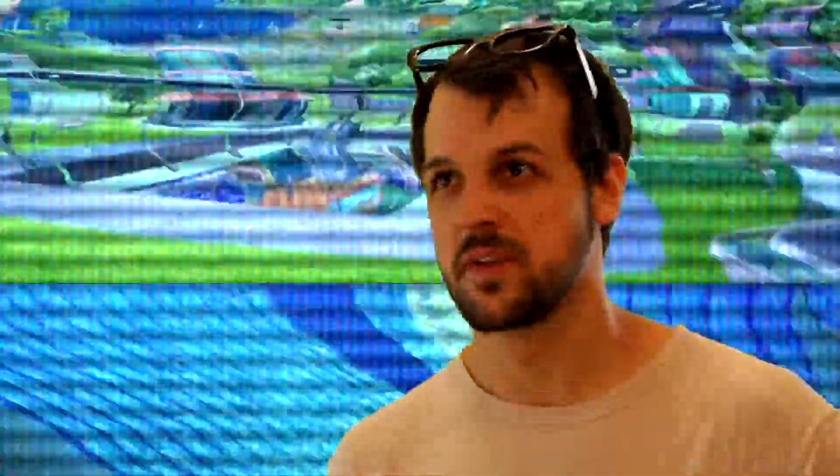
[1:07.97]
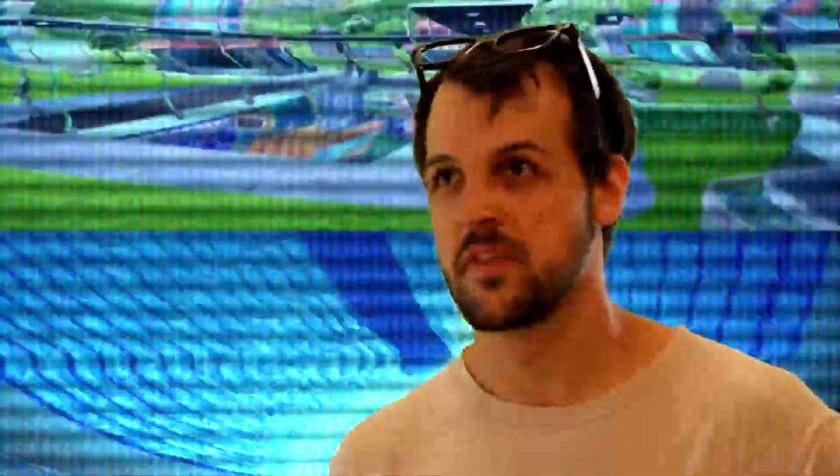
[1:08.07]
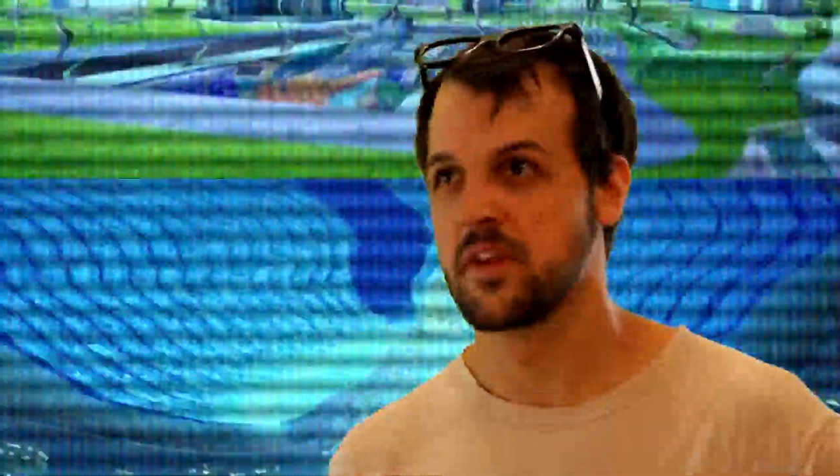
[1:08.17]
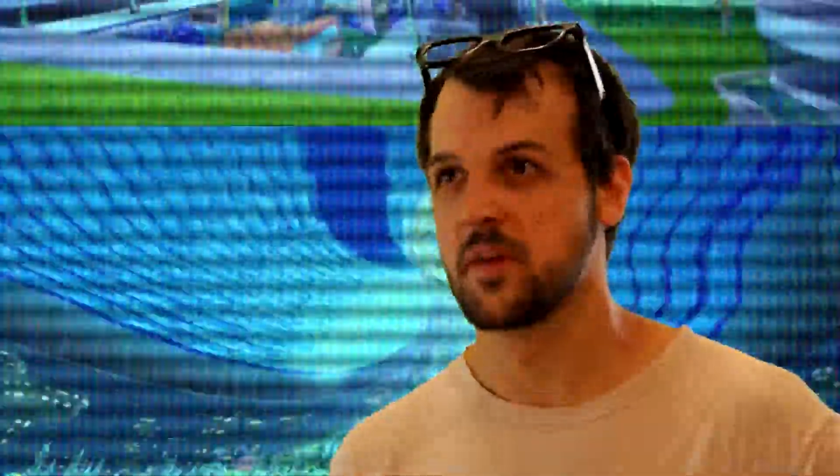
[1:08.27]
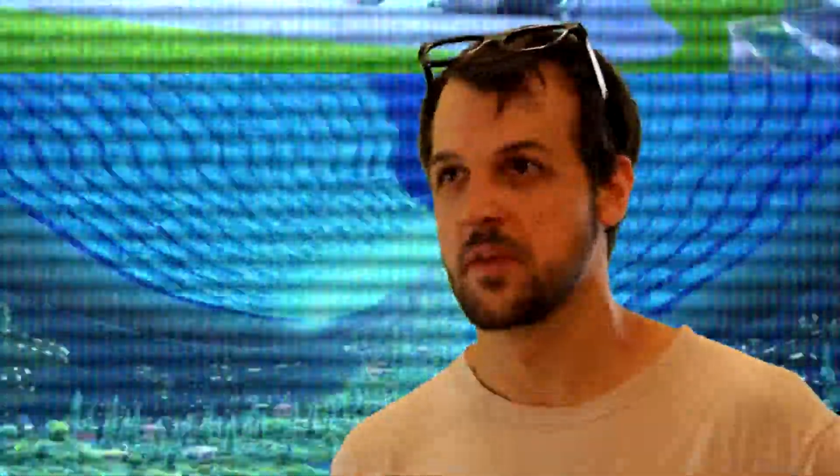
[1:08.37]

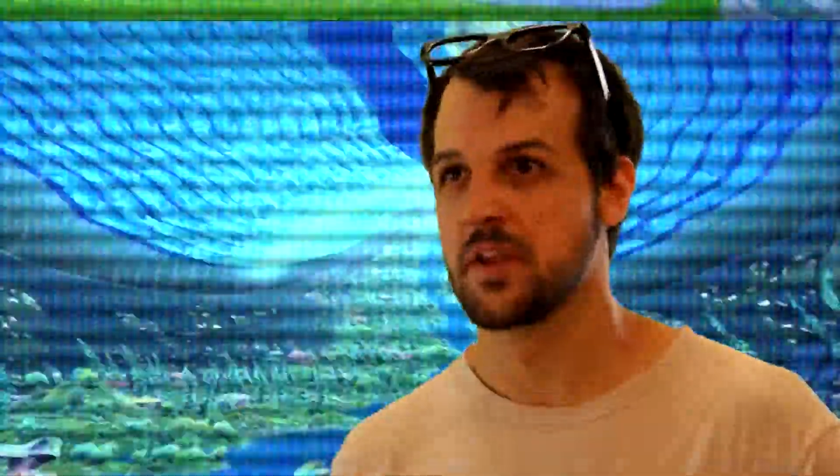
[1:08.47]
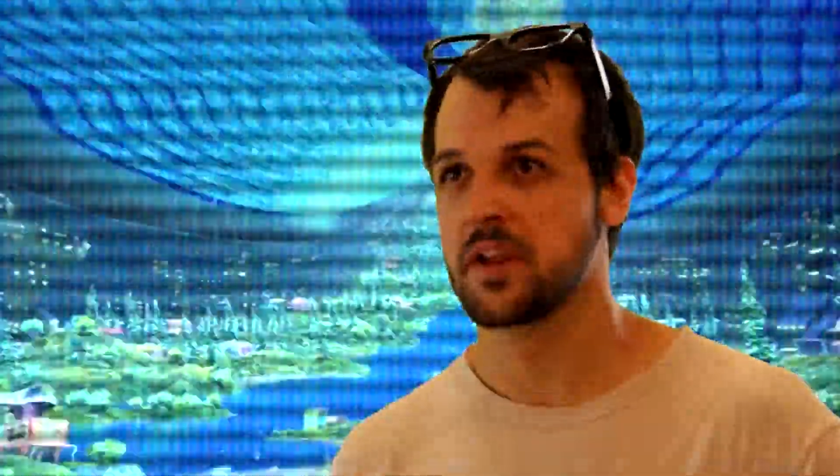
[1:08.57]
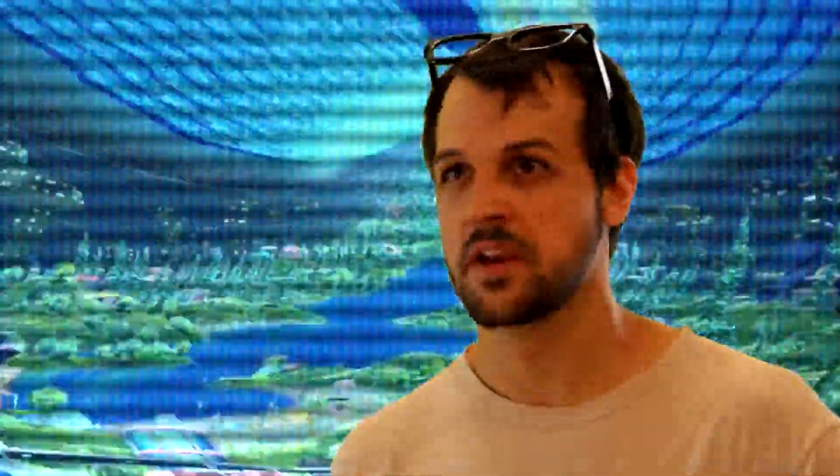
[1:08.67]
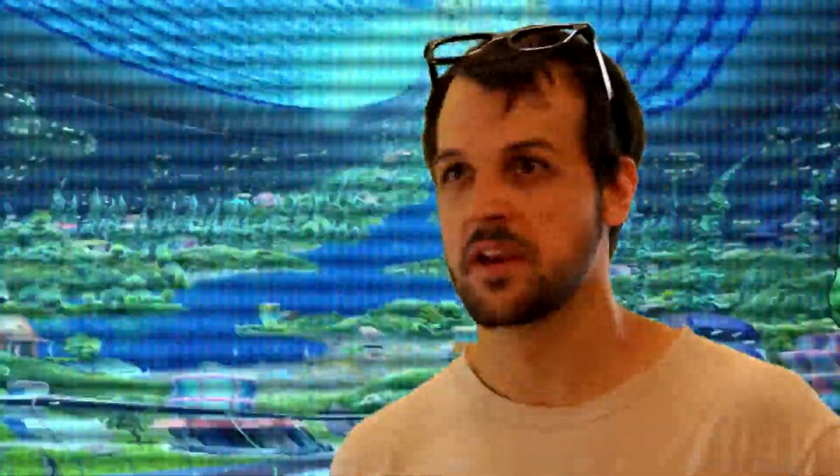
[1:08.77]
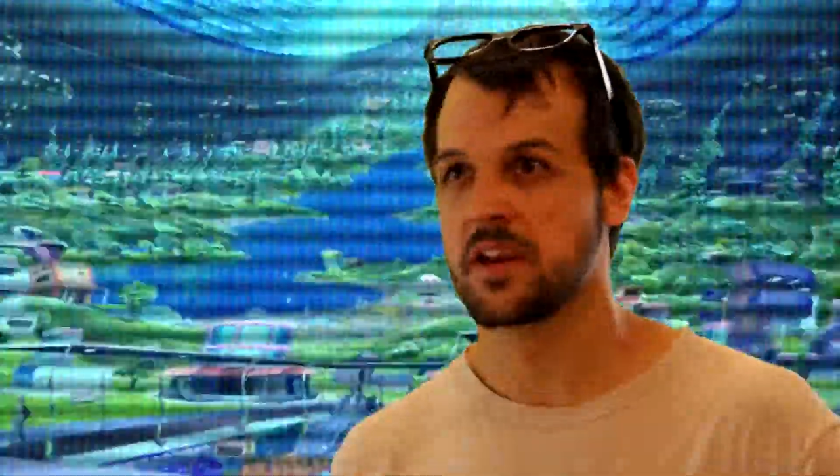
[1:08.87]
Then I'll be
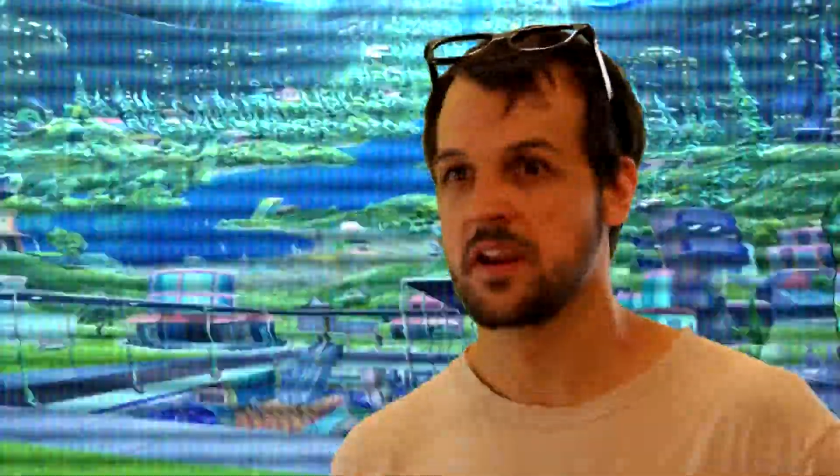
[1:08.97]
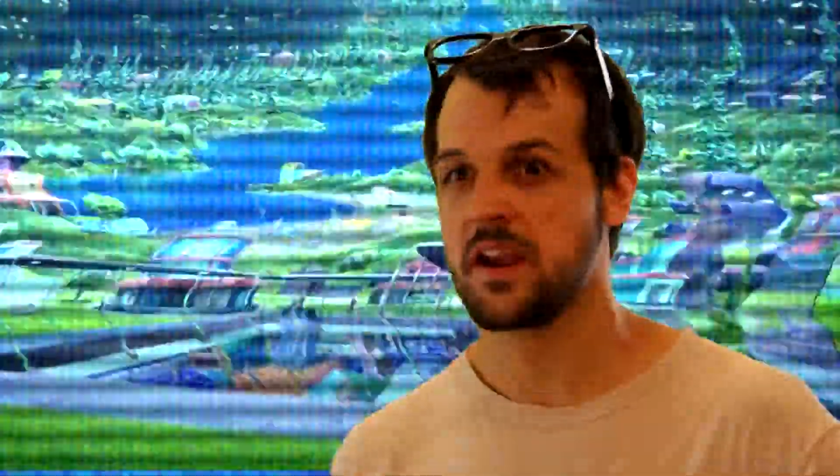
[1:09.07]
like,